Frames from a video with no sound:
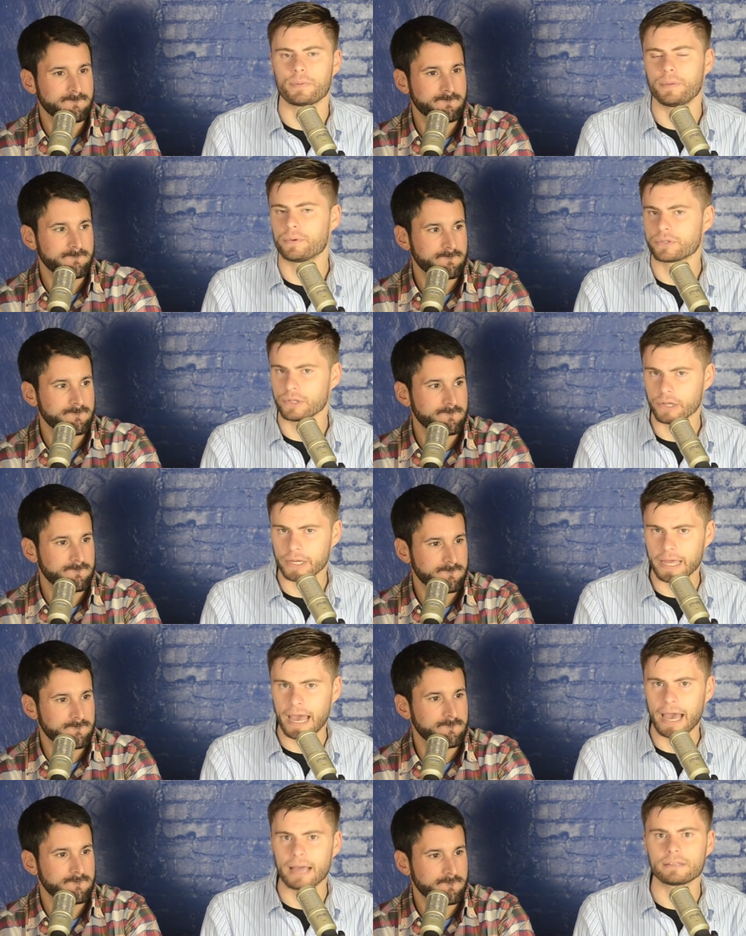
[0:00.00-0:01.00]
Speaker 1: people to
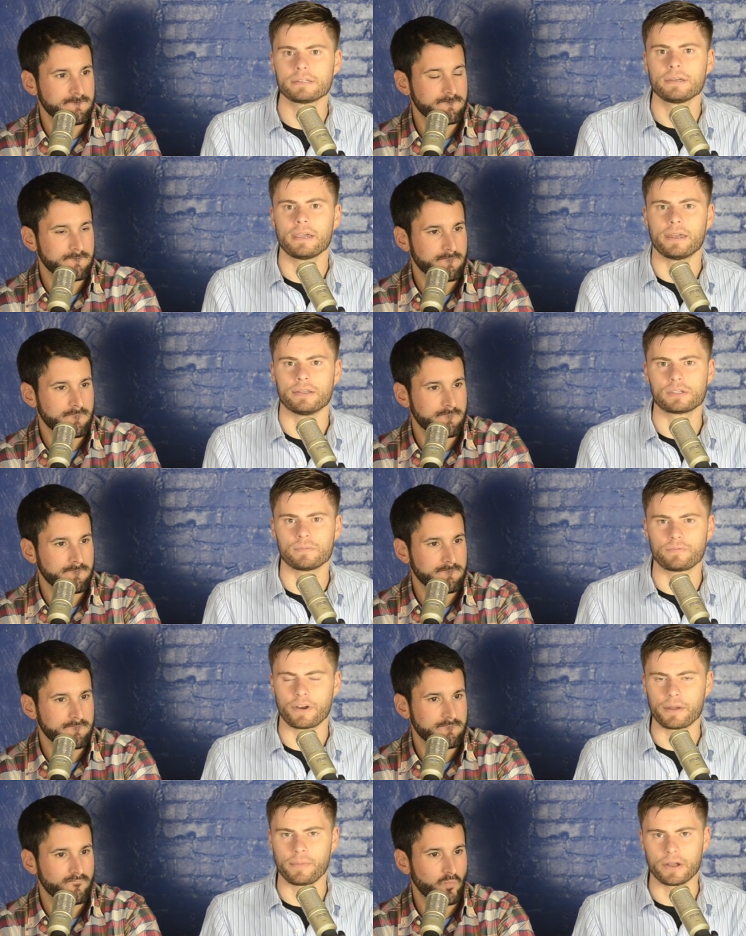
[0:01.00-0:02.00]
look at, and it's
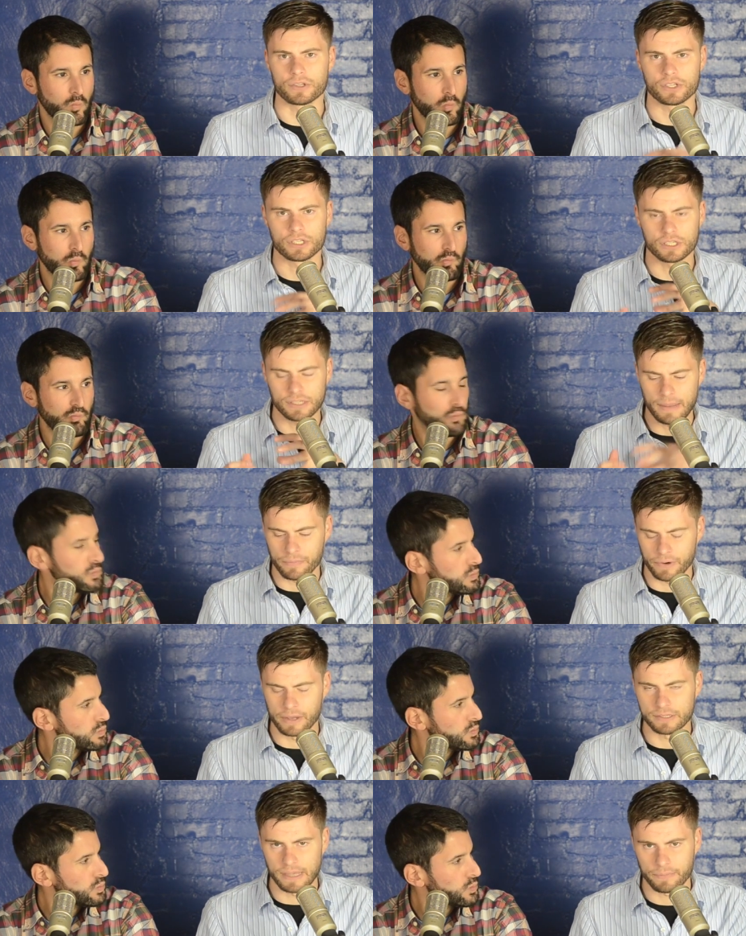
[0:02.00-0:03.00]
very much
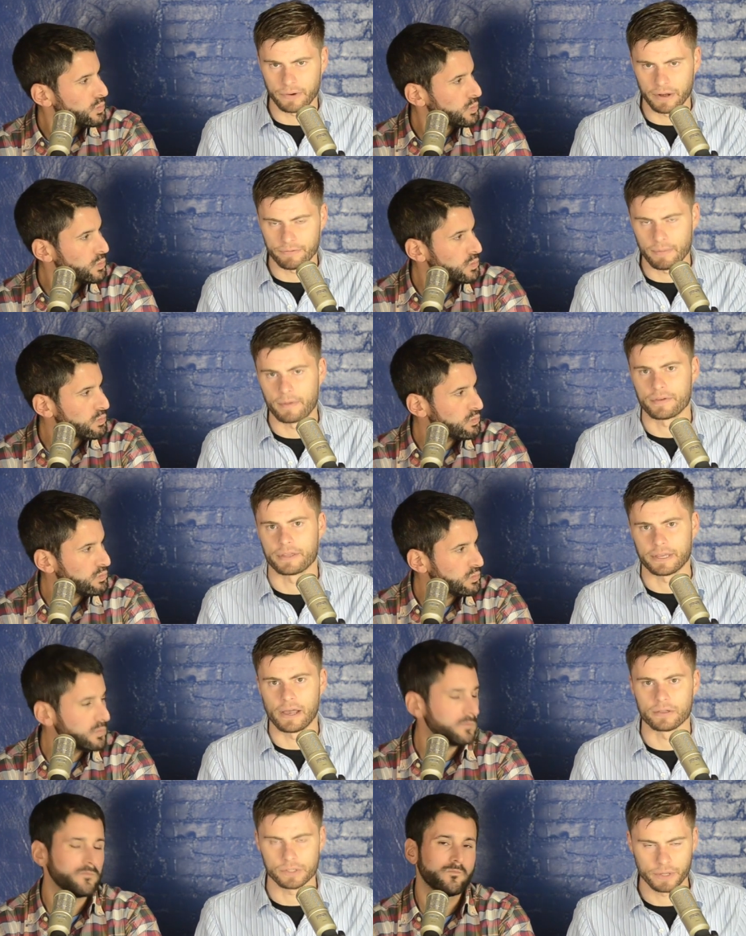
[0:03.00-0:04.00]
separate separated from
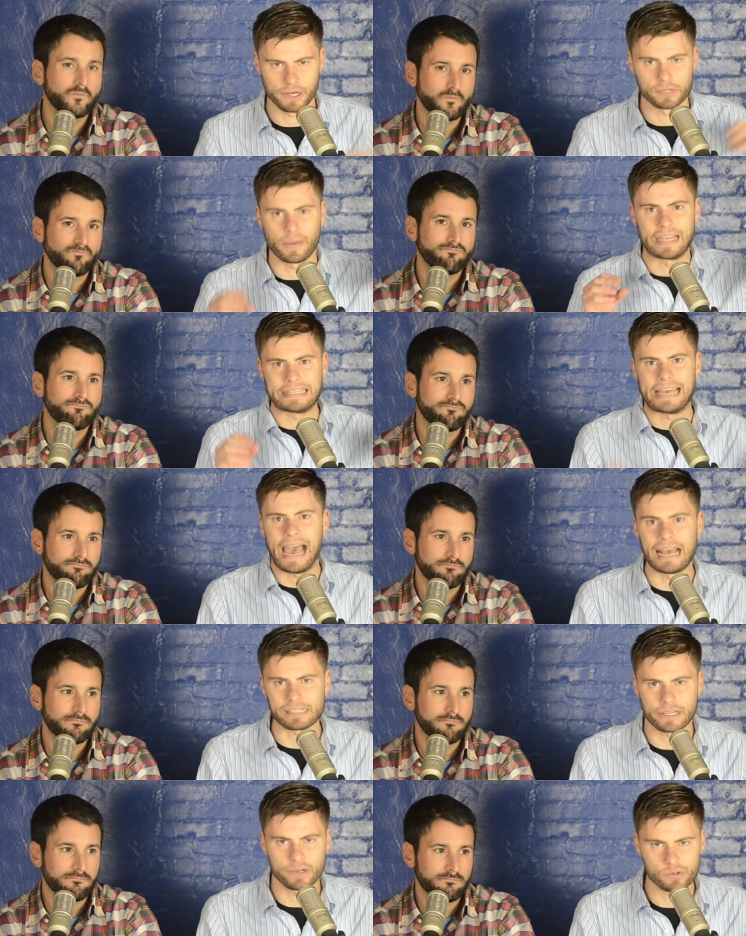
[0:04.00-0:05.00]
everything else. So here's my
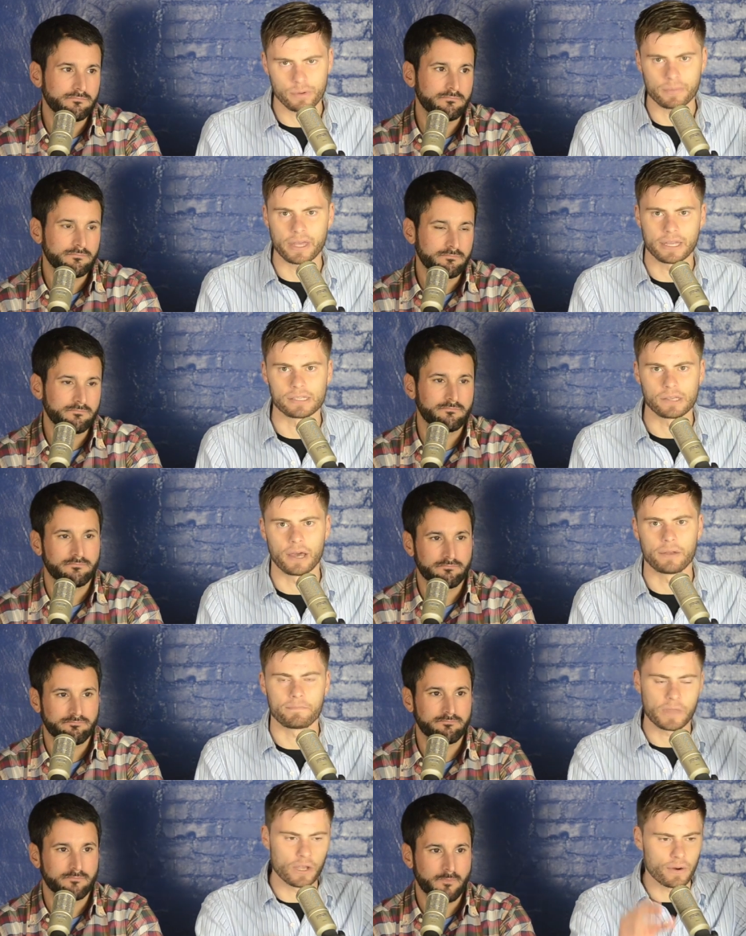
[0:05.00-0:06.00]
task. Here's what I'm getting
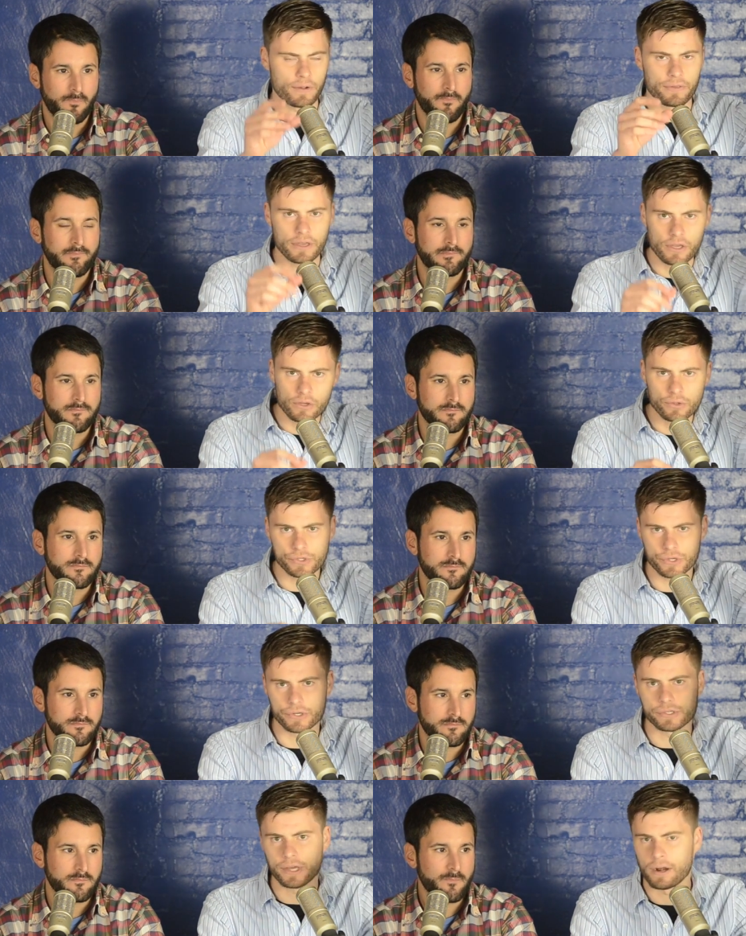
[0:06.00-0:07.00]
done. Here are the
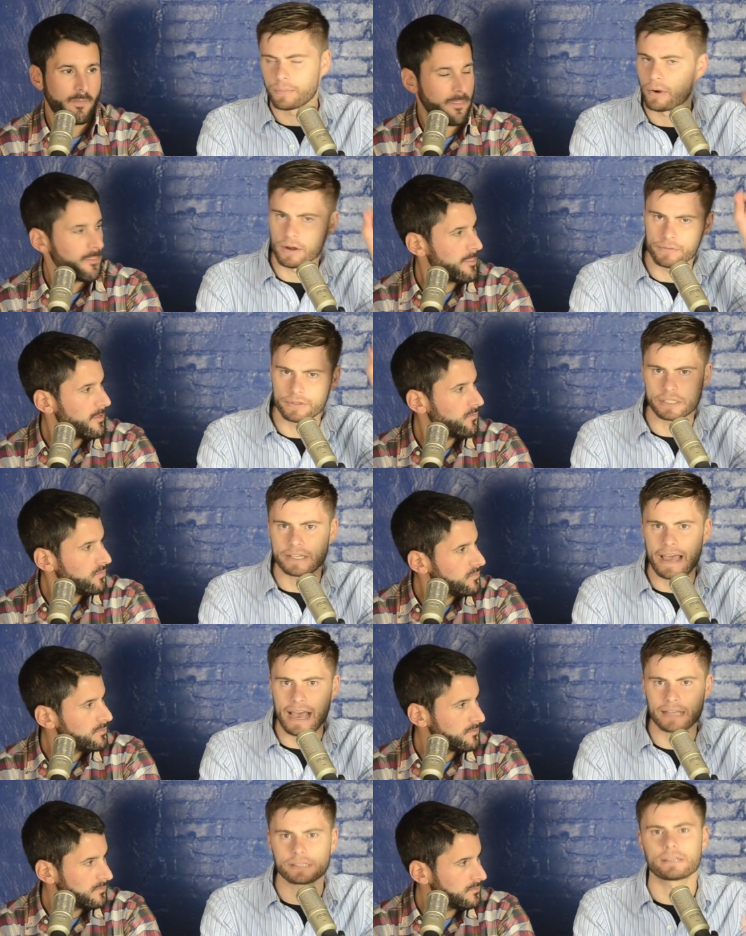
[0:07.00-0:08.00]
users that are part of this
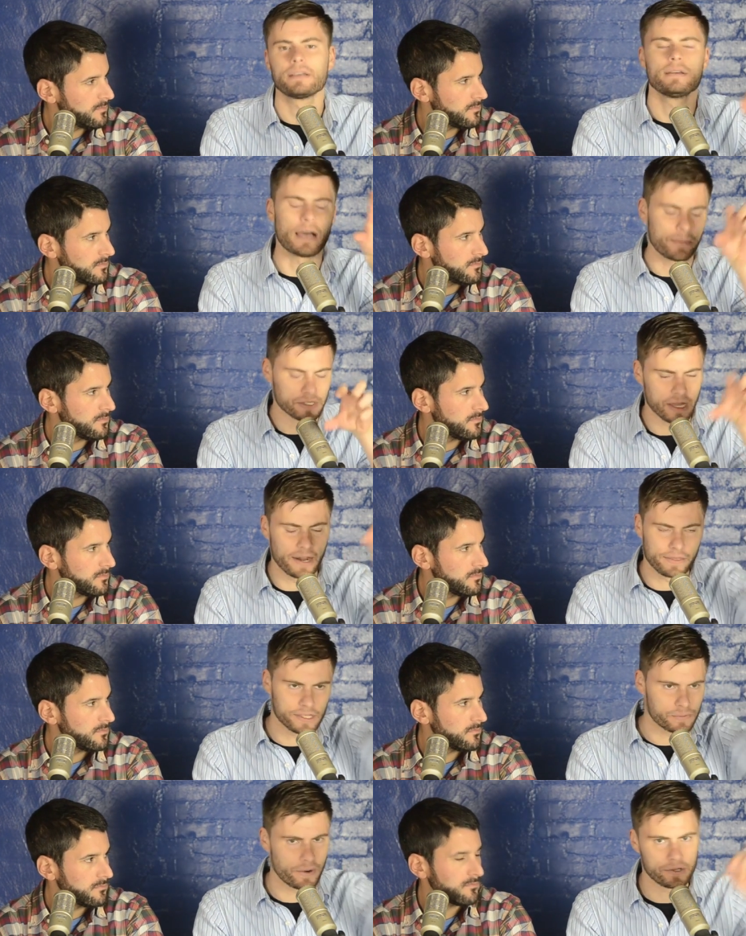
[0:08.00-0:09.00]
task. I'm
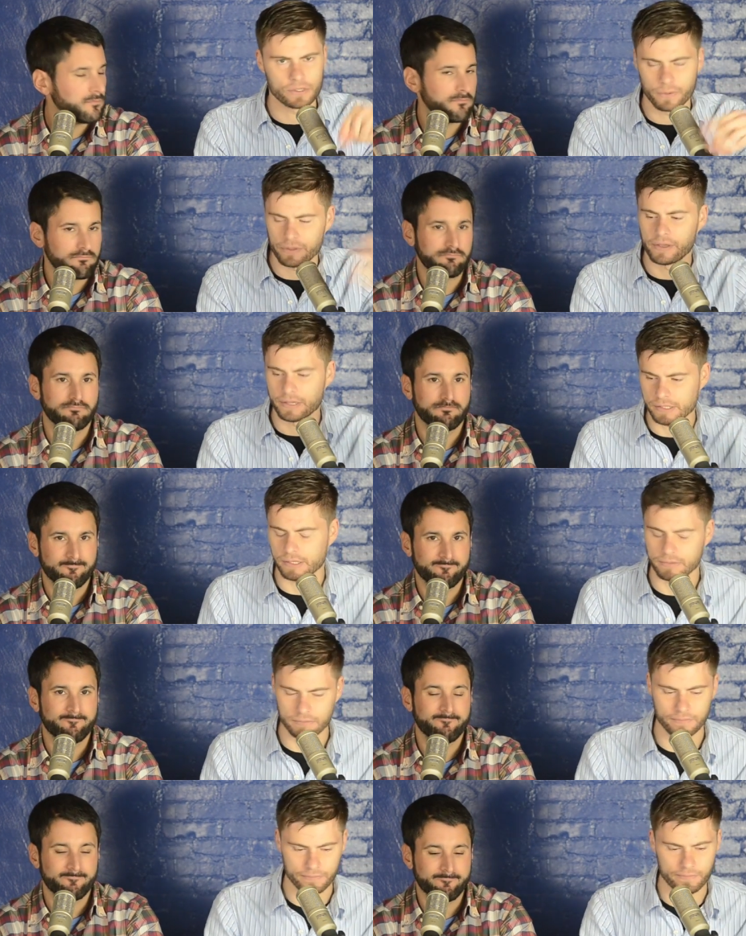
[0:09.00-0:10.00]
assigning this person with this
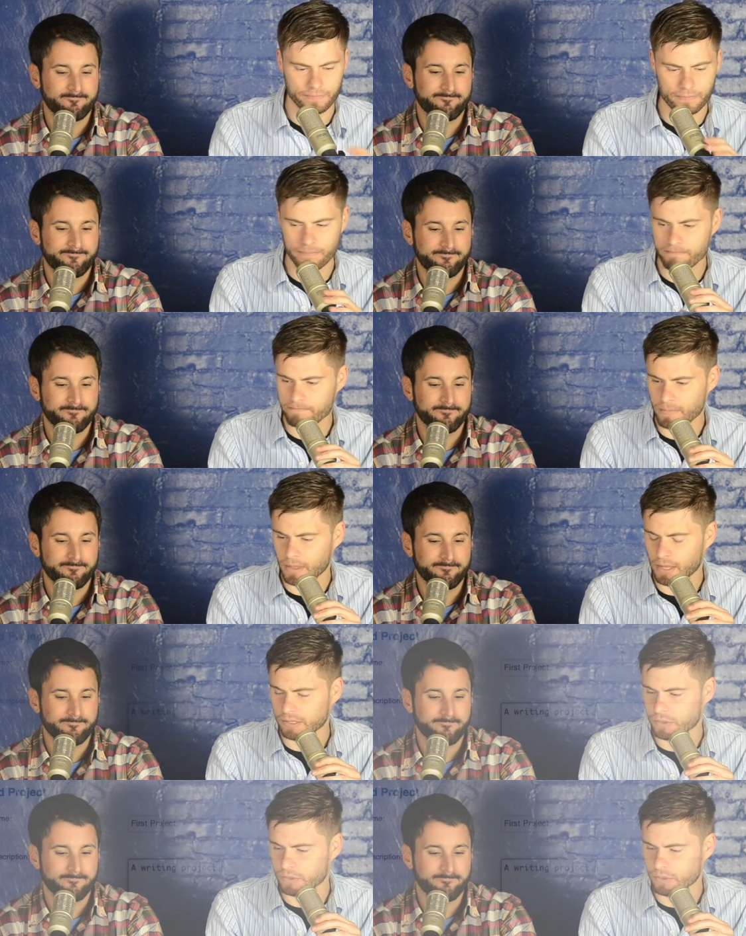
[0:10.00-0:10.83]
and and that